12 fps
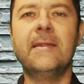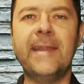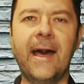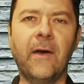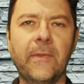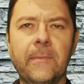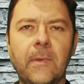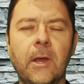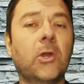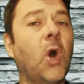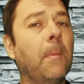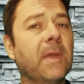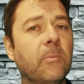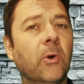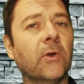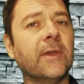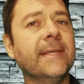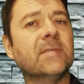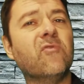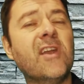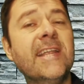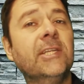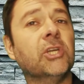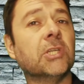Now, a comic book is
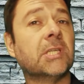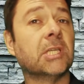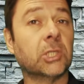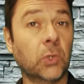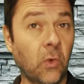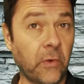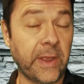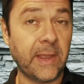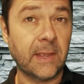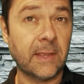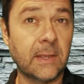really just a story.